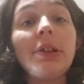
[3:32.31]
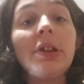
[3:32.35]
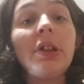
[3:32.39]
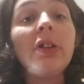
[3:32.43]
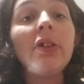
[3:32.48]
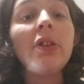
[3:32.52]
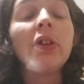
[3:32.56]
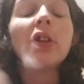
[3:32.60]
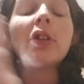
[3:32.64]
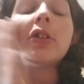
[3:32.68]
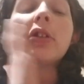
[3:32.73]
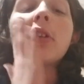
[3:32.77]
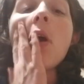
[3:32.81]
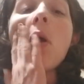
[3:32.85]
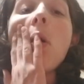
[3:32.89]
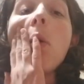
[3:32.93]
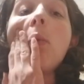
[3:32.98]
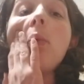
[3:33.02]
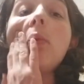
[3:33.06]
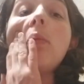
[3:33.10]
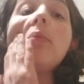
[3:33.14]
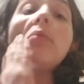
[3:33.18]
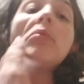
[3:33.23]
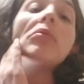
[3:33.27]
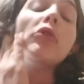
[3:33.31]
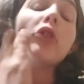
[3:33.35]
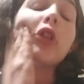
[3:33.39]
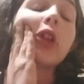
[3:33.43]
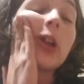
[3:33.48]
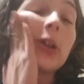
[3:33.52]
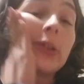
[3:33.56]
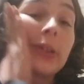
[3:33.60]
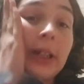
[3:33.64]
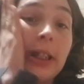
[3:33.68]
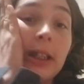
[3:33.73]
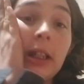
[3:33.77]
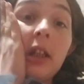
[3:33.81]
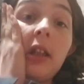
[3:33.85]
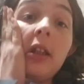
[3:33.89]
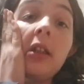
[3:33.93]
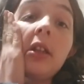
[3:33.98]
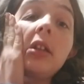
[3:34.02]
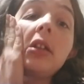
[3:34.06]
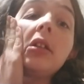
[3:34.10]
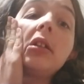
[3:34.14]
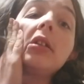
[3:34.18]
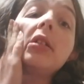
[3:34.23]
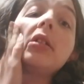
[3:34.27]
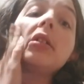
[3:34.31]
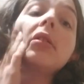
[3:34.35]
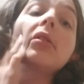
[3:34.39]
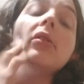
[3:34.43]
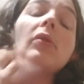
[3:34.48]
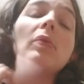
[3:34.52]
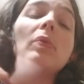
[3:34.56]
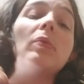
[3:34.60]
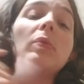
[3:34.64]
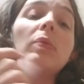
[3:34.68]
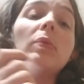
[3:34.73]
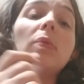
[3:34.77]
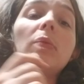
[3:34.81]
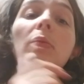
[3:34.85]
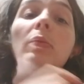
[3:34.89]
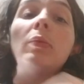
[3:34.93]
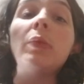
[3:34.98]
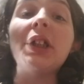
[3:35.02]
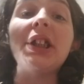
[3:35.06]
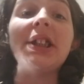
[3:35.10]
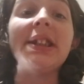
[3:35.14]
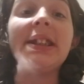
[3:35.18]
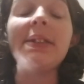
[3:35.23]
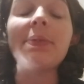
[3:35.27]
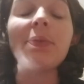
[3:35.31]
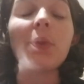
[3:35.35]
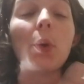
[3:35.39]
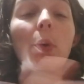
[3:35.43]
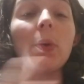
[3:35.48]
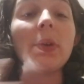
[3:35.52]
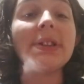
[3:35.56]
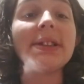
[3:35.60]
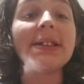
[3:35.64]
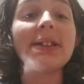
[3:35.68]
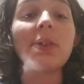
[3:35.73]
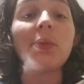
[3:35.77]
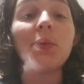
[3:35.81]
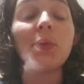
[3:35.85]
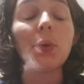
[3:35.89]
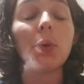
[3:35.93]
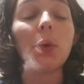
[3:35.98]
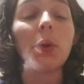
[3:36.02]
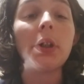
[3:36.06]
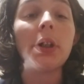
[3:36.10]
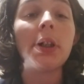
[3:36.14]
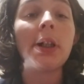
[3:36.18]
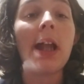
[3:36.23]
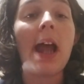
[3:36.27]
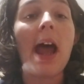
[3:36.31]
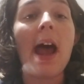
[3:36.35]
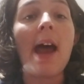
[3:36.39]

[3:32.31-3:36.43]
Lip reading: learning what different ones are for.